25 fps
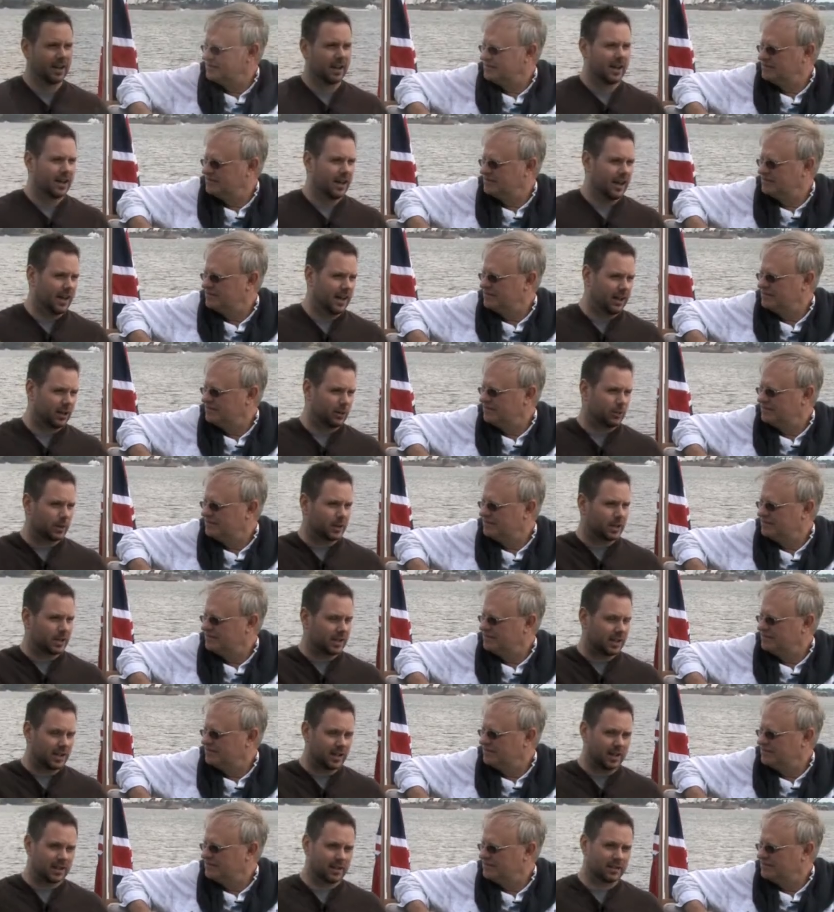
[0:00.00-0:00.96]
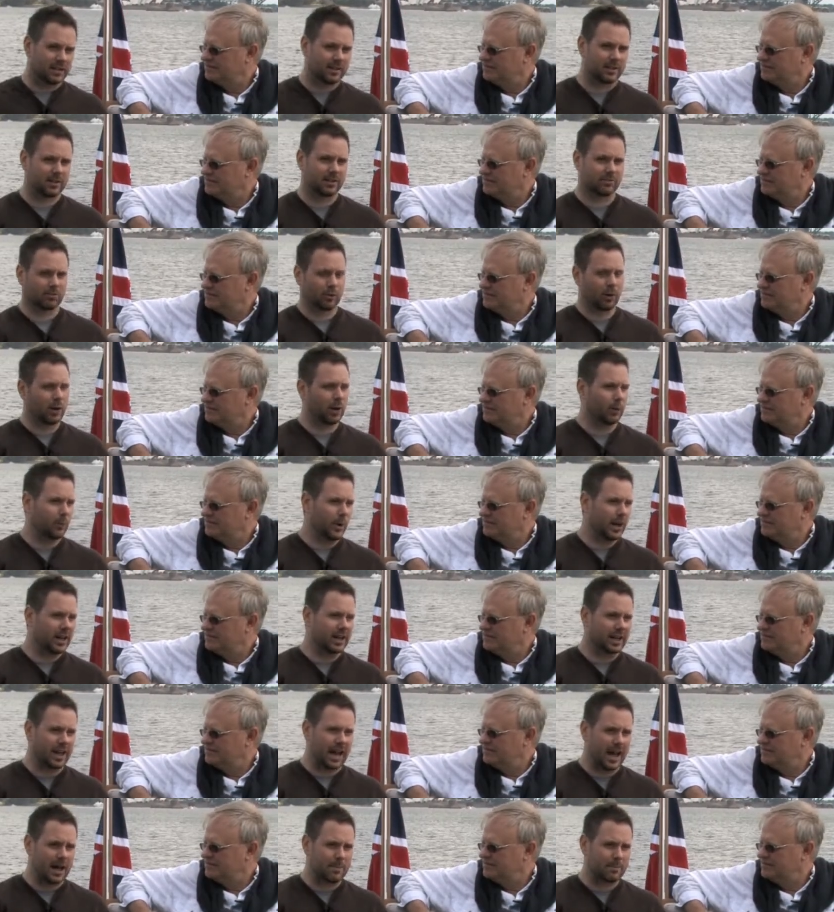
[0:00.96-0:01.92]
Speaker 1: hell, when the the royal wedding
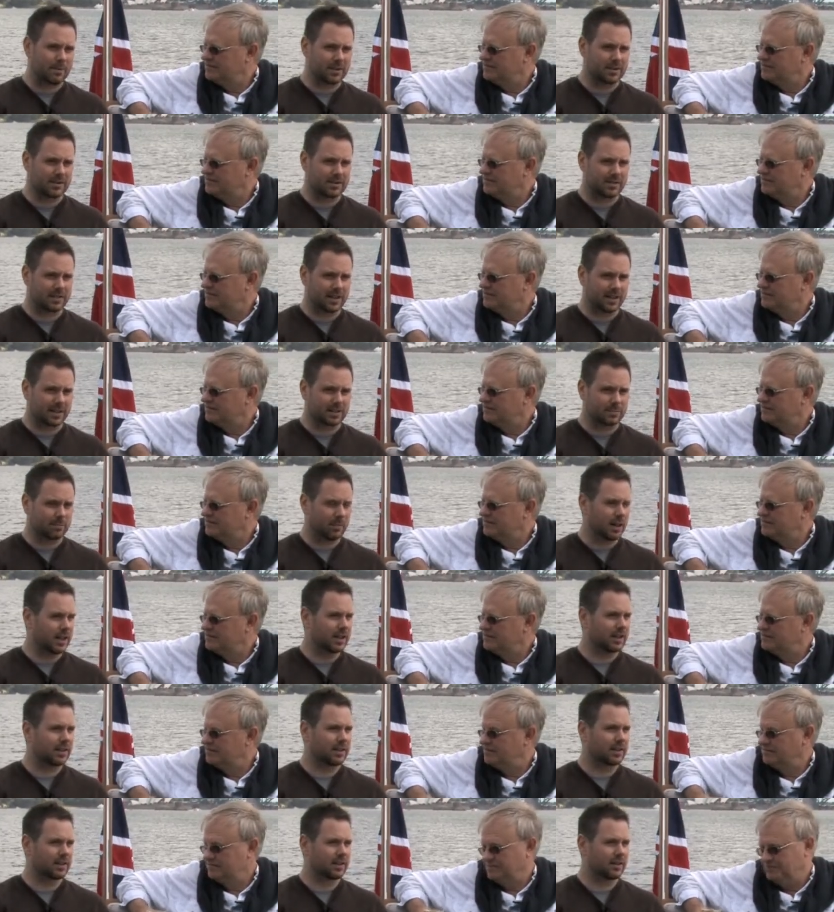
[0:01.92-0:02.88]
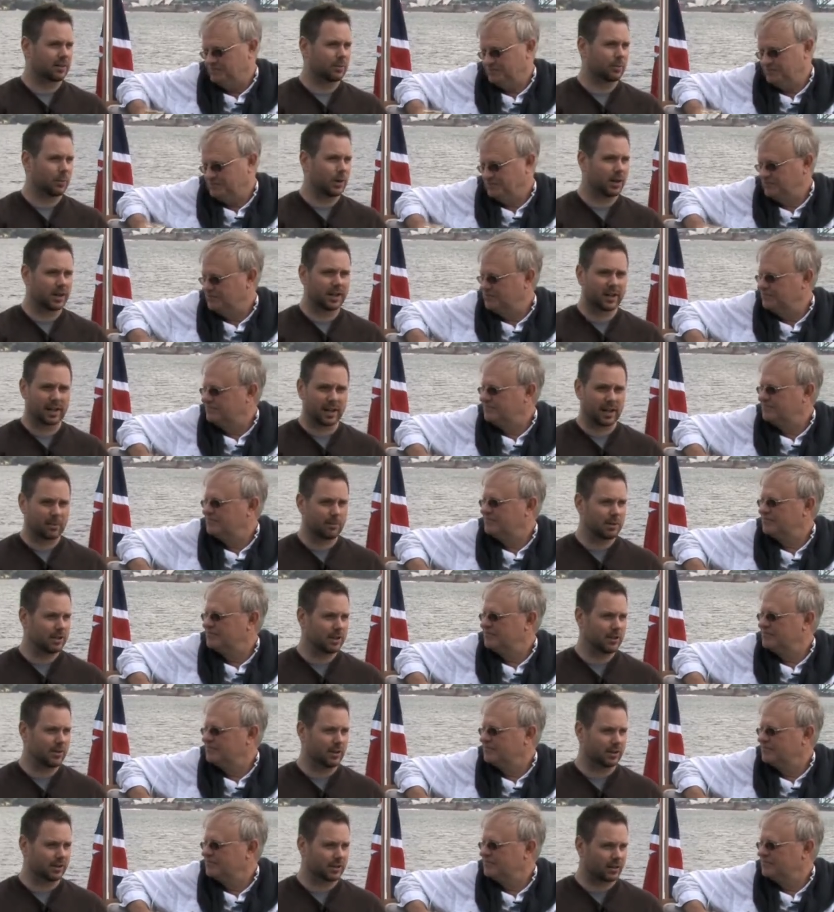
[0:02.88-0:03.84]
happens next month, what are they going to be
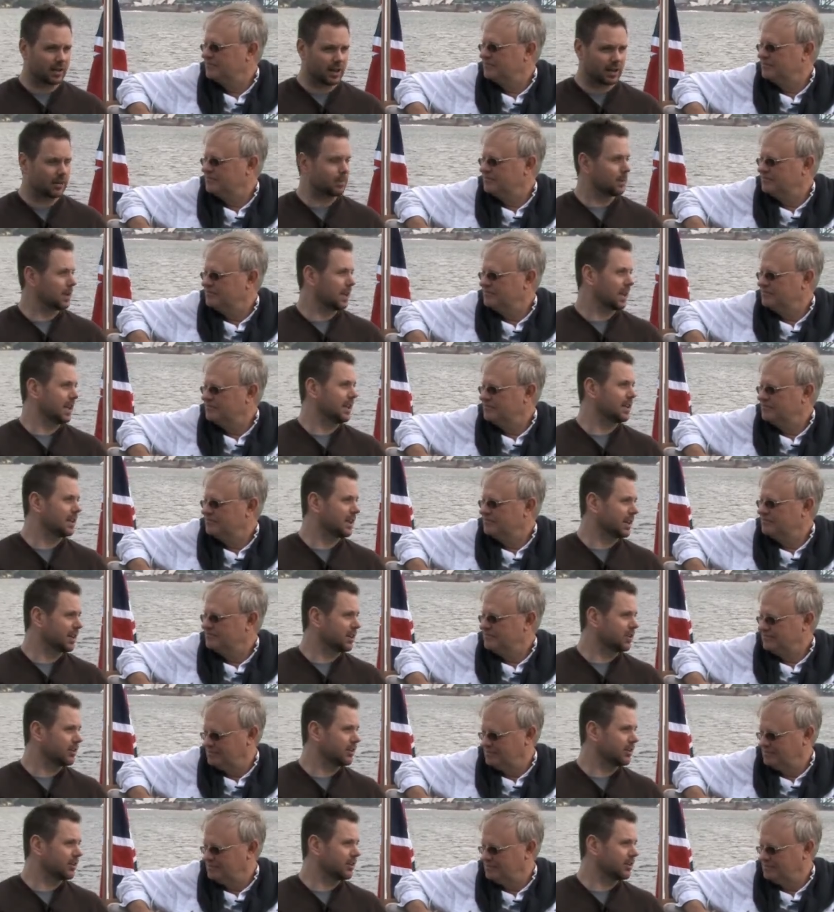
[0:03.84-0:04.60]
doing? They're going to be eating and